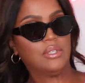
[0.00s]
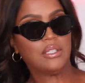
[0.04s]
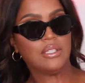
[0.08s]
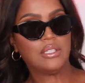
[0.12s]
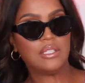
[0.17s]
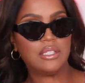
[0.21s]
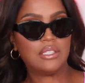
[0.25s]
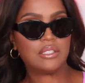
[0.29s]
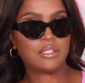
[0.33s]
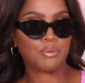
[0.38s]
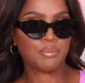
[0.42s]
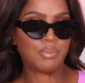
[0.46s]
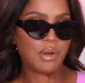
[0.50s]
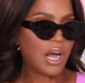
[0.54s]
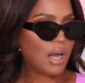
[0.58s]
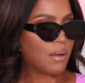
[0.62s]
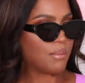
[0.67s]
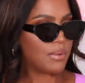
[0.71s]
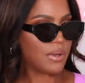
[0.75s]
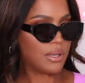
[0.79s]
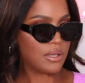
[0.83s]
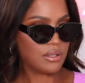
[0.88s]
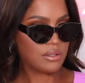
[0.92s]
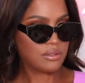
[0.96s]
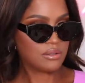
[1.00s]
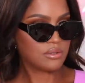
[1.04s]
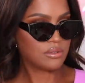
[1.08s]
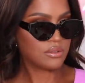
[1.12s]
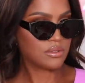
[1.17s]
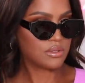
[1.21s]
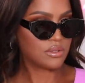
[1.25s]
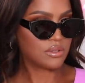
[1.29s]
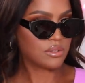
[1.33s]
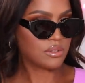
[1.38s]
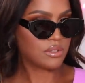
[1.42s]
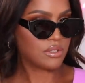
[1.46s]
These are popping.
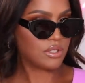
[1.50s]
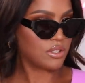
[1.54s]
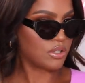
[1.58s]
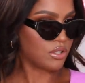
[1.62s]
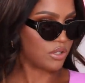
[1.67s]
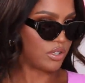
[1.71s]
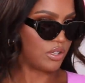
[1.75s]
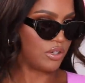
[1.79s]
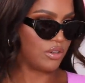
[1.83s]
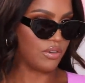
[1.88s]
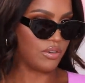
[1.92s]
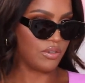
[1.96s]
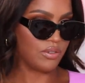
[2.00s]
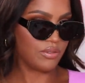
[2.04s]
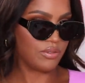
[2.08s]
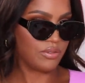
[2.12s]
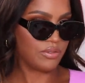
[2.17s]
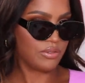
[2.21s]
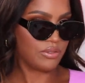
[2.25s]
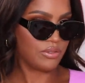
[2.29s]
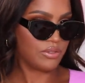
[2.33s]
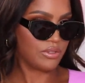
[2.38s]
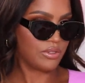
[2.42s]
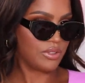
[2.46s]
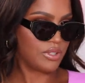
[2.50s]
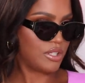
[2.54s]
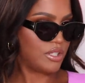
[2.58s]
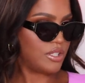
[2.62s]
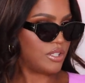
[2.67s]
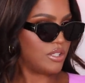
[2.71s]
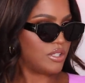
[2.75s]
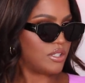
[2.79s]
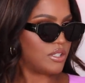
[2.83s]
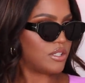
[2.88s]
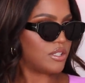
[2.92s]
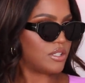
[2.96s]
These are cute.
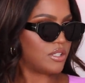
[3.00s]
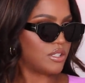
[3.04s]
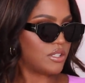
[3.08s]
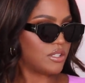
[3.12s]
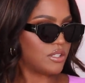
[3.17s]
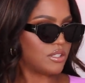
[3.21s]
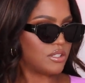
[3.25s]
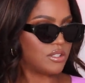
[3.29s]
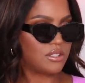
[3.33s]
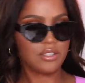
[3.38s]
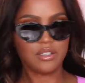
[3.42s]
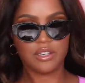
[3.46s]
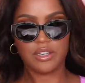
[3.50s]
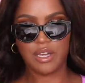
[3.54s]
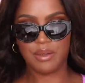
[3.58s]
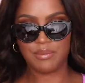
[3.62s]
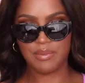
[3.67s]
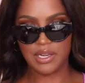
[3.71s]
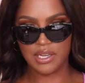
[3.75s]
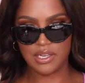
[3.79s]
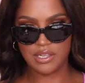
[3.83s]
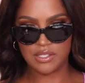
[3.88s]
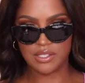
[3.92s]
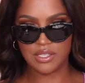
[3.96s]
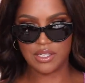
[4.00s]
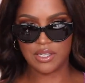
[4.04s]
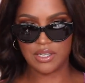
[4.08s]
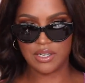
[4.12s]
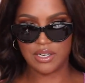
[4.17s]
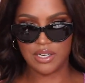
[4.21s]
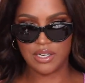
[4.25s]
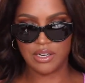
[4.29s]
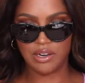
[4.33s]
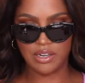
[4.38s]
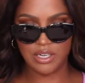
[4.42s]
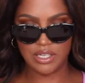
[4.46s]
These, okay, I'm not gonna say it.
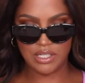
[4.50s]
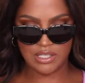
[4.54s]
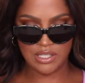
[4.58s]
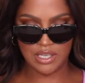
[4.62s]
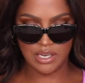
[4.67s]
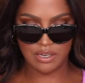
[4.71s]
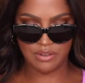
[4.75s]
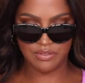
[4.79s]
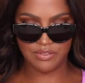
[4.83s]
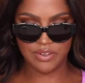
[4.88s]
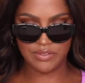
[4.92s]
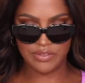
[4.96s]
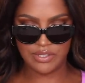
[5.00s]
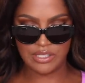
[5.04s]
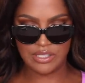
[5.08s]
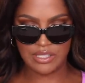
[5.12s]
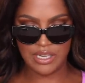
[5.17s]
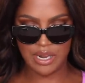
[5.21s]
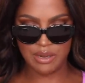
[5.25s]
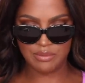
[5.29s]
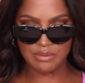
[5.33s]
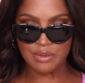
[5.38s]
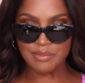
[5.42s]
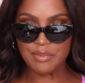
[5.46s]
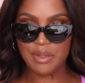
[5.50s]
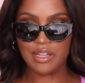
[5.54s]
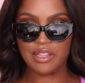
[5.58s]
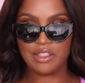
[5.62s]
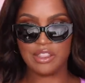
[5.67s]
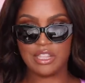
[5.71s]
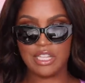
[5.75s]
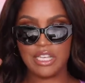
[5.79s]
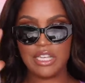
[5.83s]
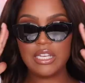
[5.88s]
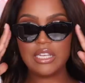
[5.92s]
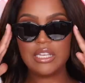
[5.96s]
I already said it 15 times. I'm
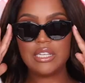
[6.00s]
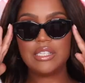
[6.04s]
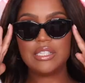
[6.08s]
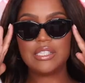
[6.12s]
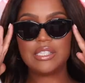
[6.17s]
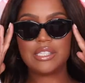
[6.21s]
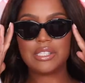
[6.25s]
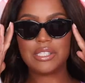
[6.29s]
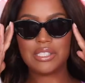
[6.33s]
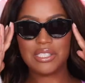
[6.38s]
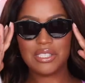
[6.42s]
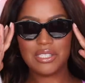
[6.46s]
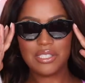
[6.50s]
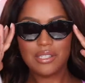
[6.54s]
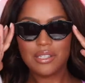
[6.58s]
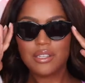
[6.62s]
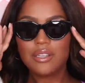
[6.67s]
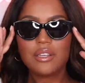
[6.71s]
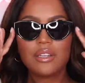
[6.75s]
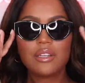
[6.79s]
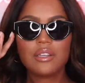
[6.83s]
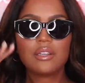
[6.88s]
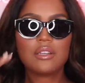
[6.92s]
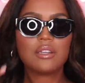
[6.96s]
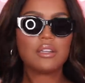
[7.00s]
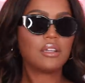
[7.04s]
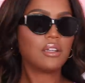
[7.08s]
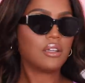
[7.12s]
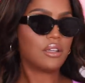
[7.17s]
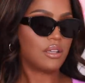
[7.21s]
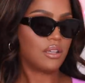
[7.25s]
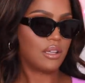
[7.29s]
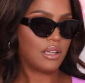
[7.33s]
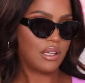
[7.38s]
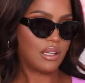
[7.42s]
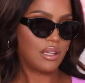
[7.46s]
like, these.
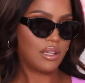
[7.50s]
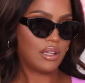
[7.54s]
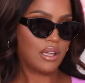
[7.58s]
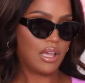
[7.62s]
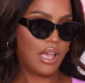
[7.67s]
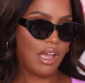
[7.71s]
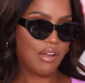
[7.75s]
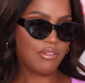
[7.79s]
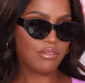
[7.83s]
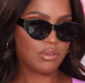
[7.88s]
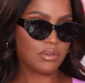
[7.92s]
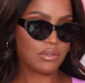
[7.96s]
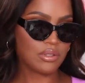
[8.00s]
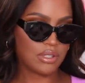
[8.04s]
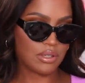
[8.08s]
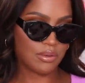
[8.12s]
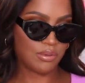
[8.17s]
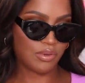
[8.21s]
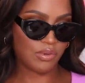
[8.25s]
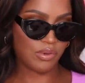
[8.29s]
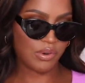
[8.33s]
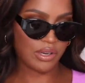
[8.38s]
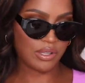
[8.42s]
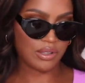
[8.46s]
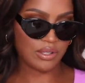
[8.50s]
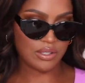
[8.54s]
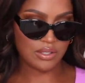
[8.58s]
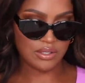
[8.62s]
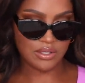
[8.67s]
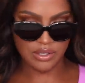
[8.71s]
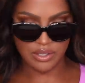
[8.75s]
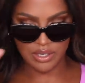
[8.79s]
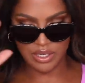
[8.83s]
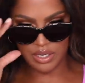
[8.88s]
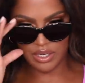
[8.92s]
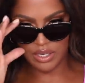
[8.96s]
Everyone's gonna be wearing these,
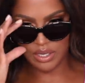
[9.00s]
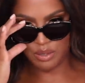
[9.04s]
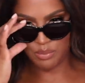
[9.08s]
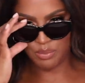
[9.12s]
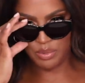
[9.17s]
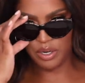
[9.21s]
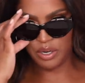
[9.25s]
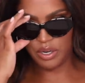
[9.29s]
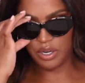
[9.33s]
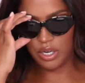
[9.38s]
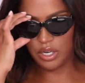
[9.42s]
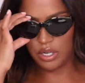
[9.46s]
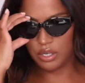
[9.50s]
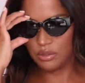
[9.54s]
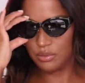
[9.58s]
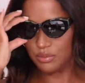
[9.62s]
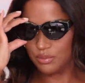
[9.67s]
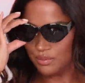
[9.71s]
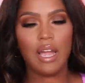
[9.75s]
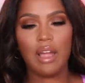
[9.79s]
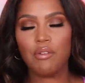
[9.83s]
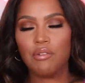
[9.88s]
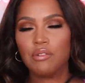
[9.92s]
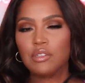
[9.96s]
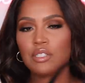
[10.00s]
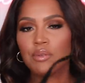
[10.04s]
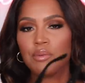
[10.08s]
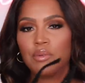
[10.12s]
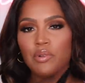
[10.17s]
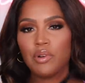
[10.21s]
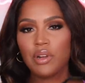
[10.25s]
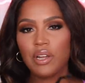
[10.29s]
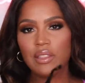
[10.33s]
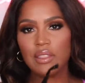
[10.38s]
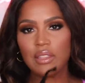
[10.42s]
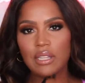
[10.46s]
okay? Period. Everyone's gonna be
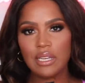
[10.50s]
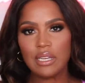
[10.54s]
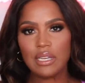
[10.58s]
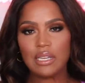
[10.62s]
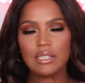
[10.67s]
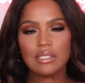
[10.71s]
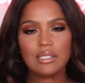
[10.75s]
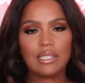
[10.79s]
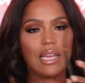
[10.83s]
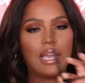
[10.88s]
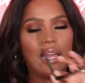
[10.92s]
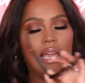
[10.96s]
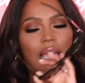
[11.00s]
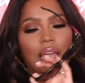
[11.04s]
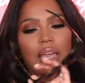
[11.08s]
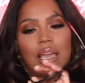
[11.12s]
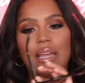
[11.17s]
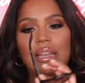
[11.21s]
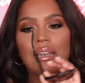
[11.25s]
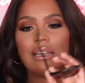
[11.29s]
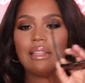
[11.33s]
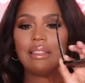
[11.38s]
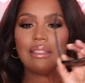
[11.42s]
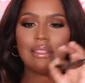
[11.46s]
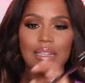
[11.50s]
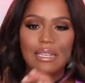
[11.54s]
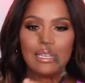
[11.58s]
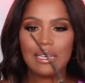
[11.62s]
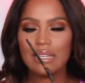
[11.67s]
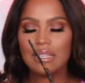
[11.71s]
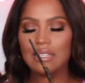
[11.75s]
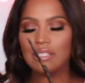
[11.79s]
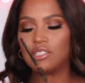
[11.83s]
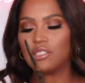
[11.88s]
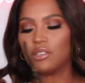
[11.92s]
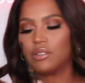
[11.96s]
wearing these and
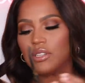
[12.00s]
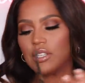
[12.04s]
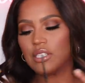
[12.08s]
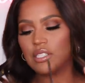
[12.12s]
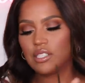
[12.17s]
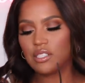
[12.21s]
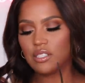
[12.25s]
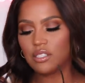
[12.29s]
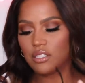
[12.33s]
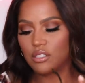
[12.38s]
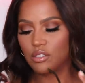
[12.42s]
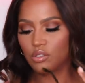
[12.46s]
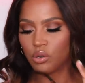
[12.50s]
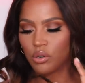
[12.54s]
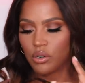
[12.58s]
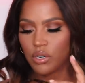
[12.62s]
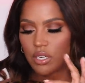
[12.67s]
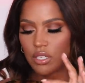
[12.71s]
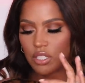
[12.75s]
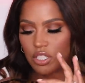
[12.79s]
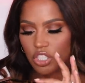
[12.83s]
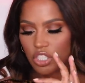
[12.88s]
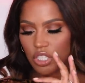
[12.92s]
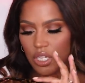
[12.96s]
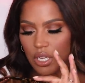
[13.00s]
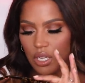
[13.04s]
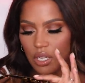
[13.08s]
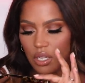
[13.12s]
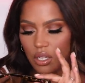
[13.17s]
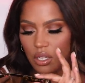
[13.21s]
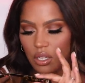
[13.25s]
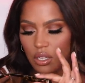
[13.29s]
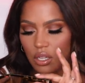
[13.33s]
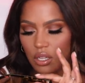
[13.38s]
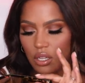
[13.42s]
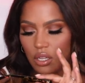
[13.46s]
these. So this is a tortoise
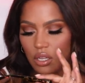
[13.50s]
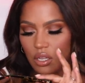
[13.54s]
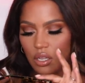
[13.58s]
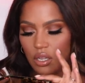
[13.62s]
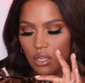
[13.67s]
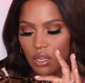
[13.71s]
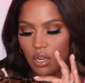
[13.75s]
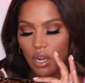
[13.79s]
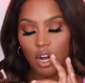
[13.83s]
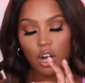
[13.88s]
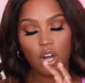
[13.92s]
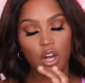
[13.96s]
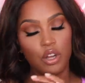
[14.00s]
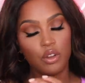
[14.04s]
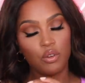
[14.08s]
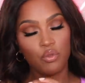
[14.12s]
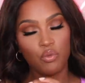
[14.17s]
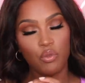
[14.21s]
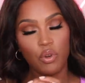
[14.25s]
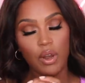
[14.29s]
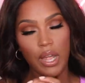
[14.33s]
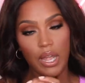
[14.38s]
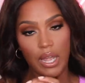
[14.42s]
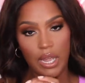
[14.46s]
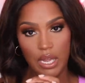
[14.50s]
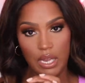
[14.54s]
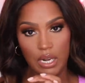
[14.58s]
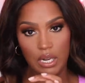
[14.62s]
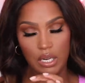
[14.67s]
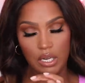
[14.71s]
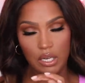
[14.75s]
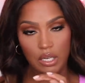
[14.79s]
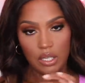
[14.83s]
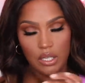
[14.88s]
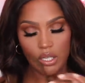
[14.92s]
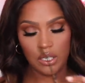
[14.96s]
shell on
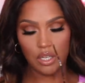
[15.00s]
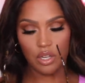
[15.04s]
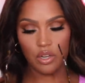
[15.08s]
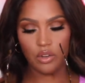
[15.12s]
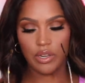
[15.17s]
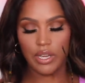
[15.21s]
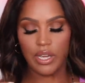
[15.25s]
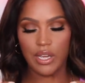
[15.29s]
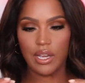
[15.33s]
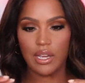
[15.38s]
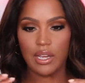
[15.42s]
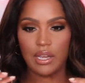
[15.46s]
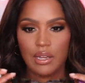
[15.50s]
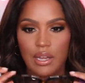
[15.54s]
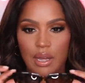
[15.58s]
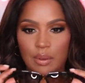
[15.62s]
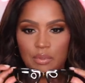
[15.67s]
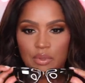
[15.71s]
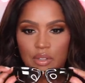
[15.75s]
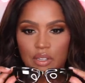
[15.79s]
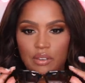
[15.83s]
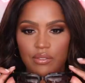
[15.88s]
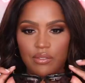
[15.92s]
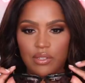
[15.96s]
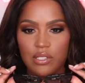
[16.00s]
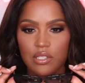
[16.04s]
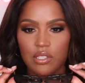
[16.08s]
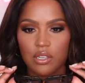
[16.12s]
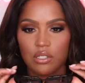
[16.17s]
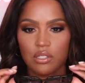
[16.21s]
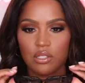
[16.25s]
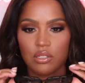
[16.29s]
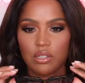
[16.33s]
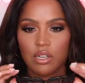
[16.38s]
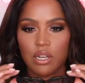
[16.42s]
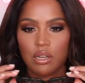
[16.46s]
red. Okay, I believe this
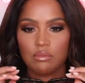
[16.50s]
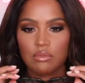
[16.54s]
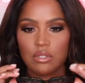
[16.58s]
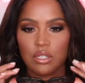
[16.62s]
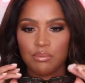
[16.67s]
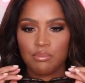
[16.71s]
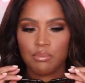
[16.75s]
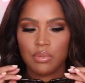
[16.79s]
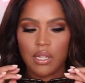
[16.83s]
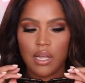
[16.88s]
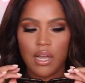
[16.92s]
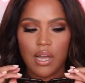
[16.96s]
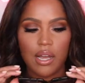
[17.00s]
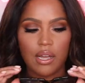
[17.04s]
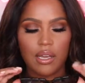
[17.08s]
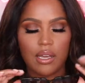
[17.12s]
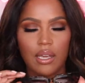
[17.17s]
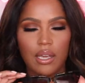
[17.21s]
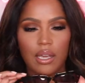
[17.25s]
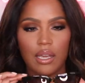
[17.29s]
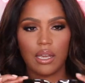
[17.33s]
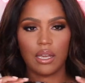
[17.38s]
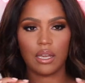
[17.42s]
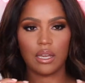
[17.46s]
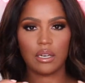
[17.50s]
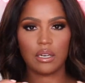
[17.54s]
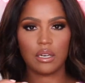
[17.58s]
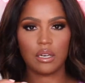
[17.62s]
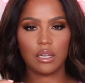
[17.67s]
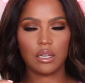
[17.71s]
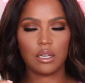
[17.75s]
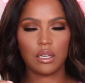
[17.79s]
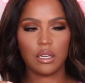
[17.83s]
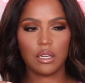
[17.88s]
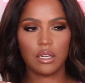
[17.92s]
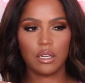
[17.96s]
also comes in black and
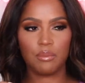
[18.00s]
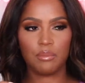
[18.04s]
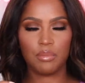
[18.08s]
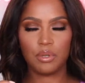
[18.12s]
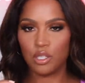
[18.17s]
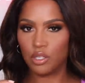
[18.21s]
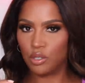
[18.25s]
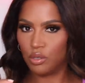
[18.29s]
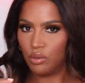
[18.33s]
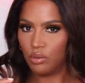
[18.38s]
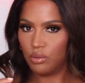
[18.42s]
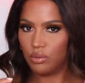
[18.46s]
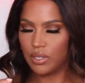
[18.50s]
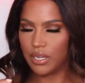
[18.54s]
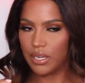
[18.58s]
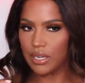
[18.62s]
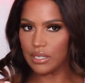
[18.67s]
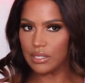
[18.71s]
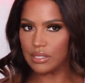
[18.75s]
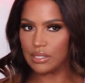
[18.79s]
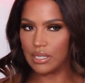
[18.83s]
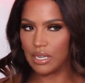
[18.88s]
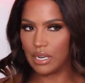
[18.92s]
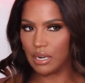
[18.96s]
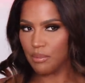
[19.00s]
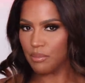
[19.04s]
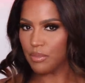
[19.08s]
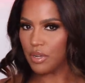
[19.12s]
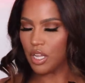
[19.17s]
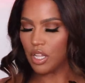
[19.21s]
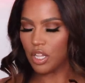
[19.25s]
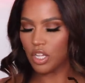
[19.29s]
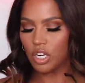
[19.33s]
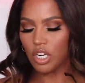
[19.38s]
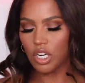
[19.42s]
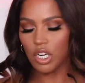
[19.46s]
blue, like a denim
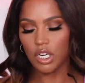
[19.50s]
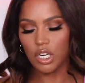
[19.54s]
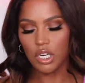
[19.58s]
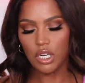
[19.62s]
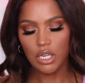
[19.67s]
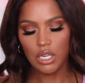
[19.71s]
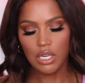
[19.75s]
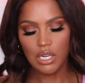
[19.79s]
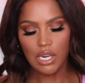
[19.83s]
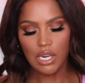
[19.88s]
color.